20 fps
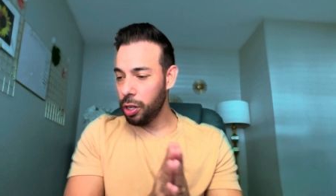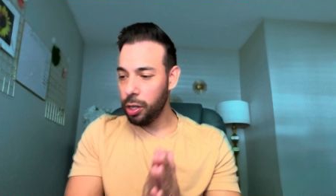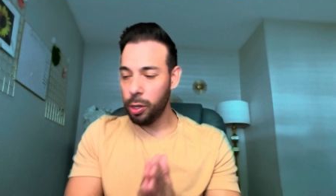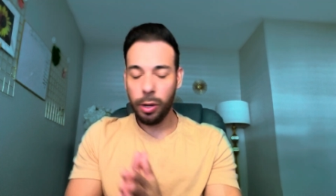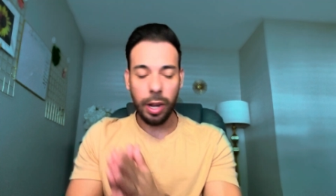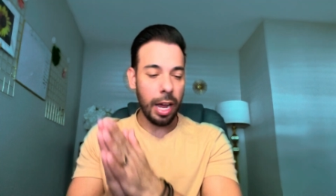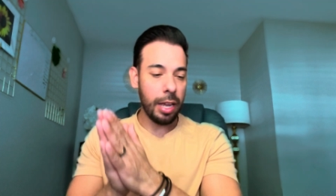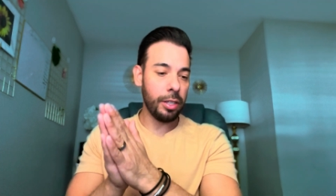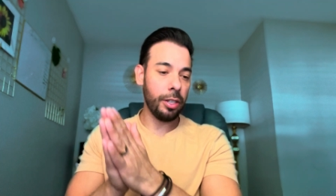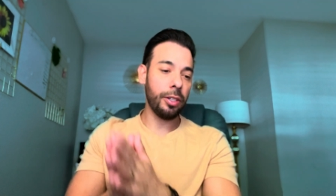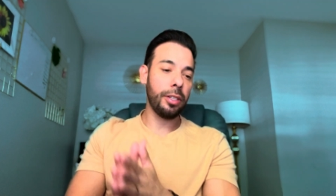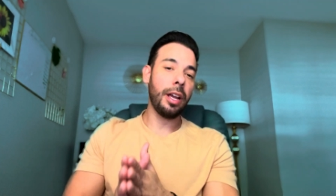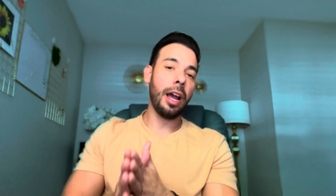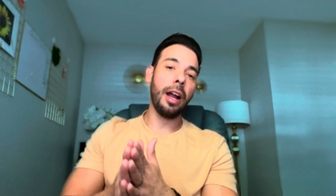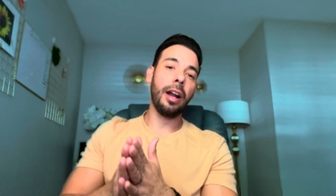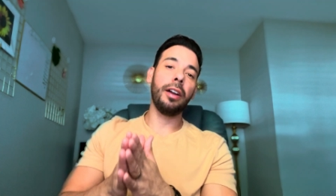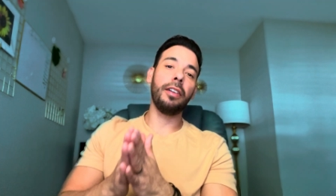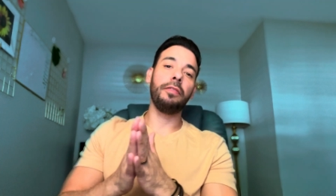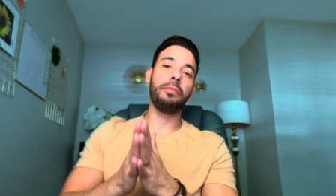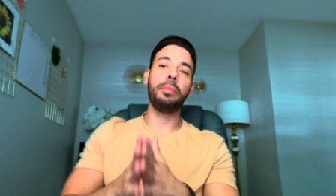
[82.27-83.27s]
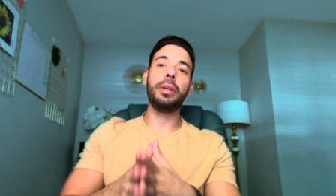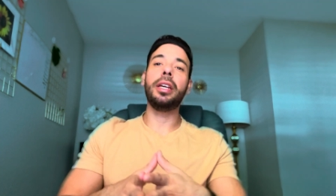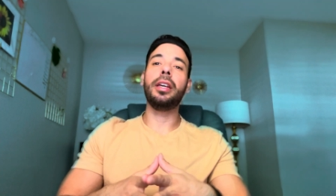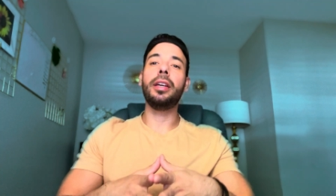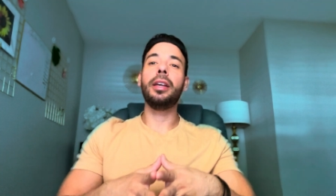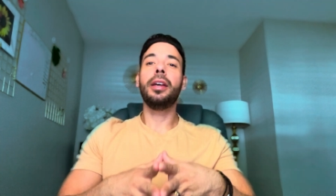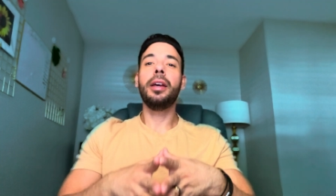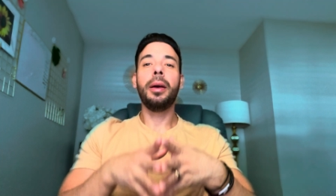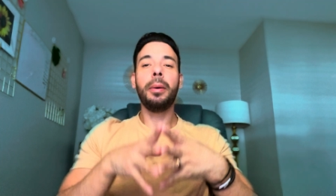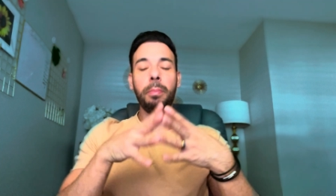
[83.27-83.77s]
you guys are tired of
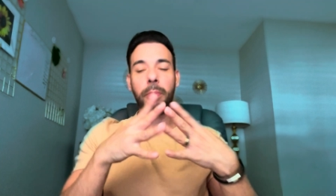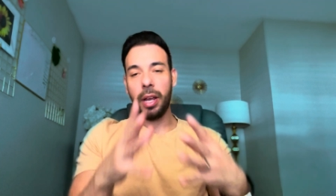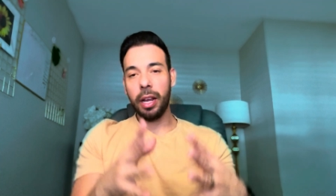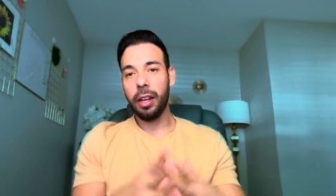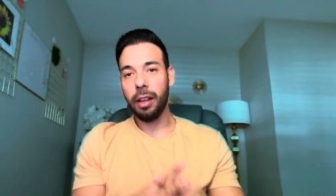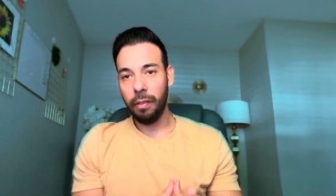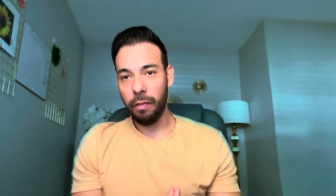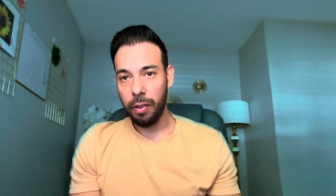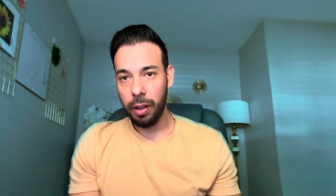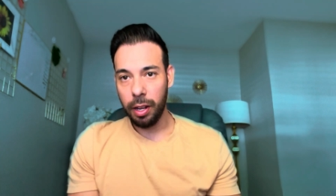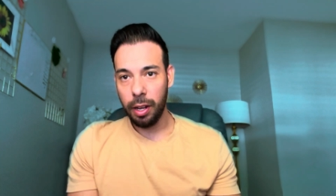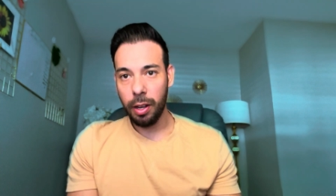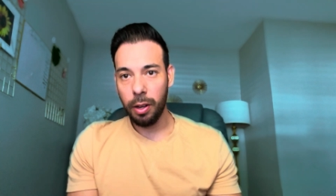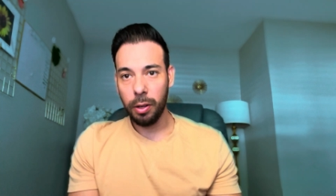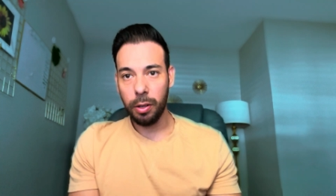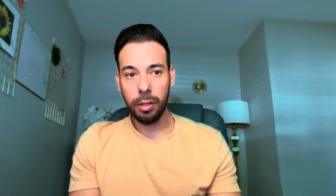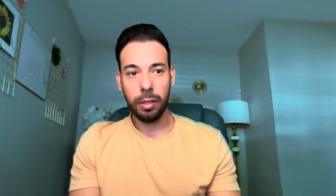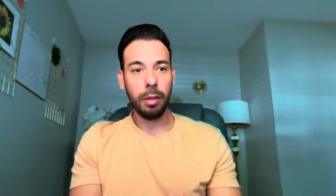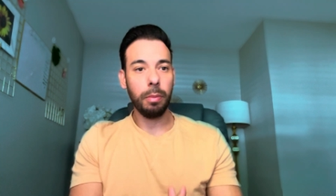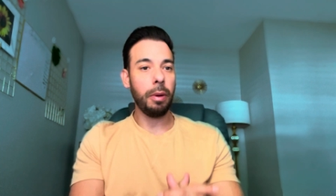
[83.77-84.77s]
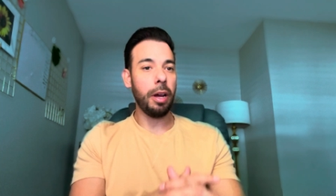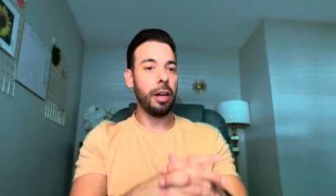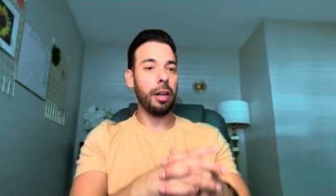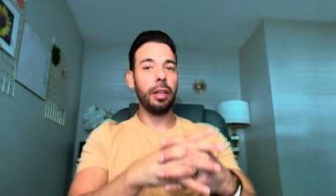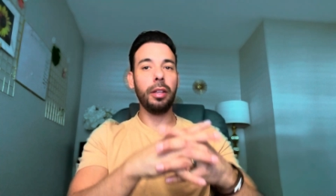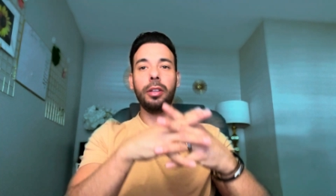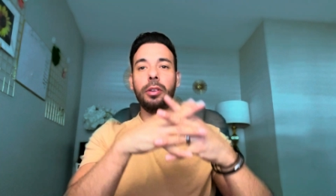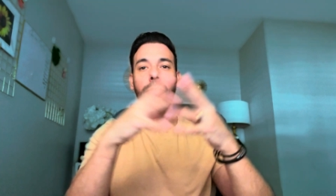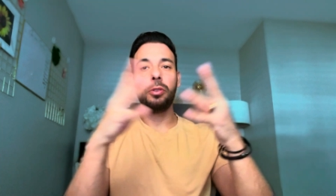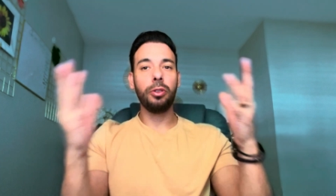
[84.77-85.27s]
me making videos about
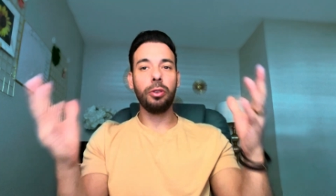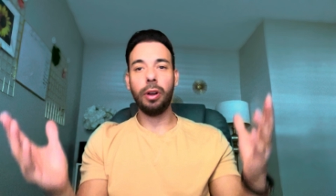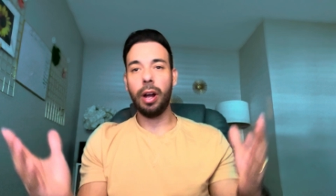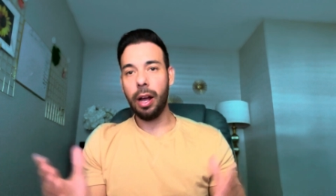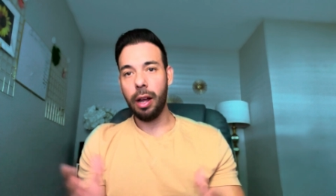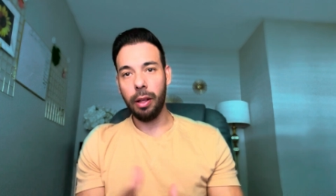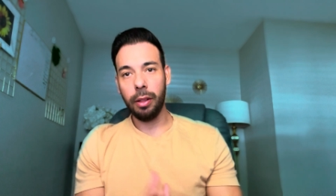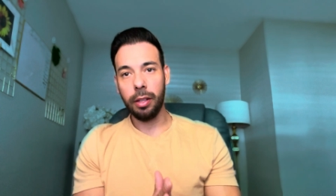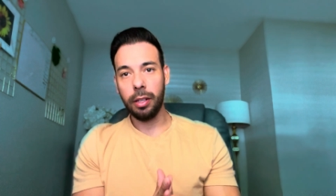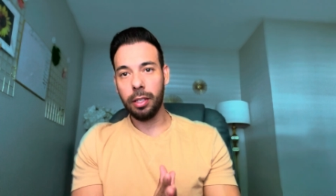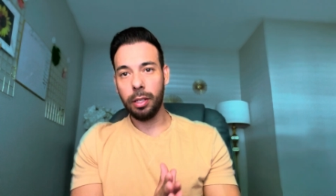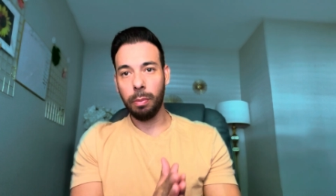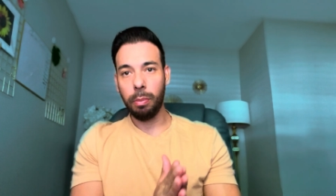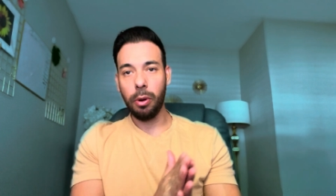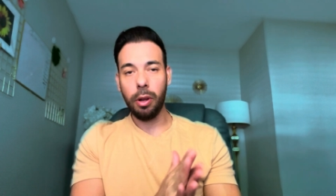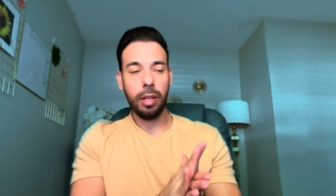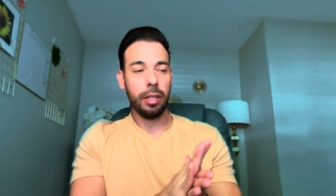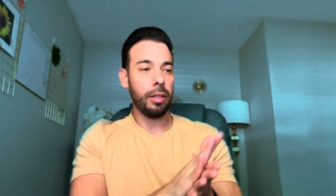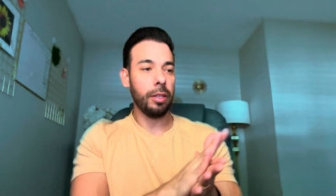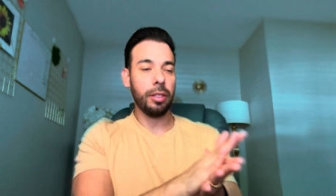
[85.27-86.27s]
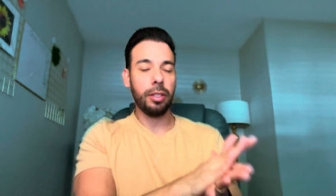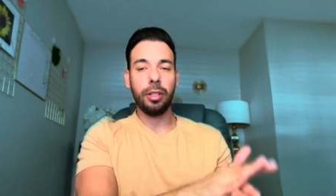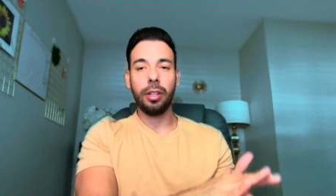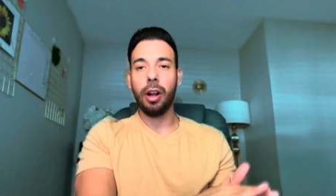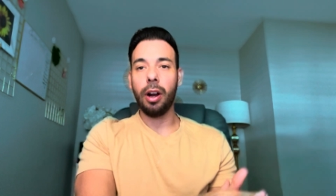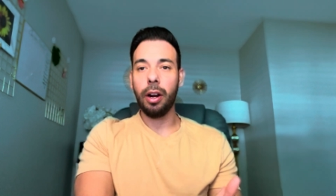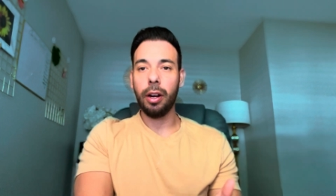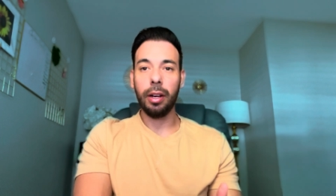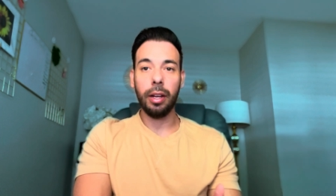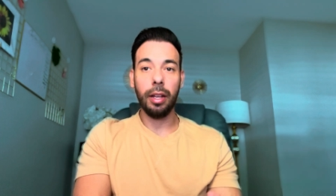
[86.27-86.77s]
a new trial that's about to
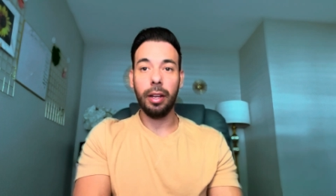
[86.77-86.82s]
start